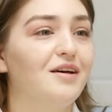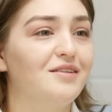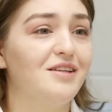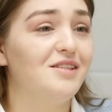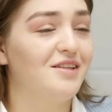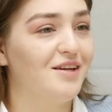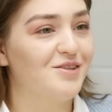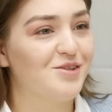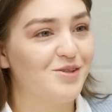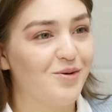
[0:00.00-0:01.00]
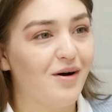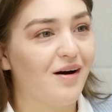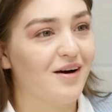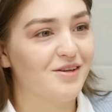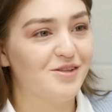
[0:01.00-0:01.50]
these days it's so
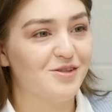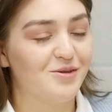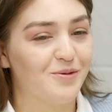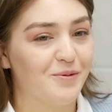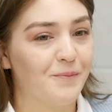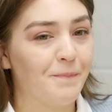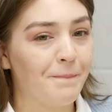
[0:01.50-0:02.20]
hard to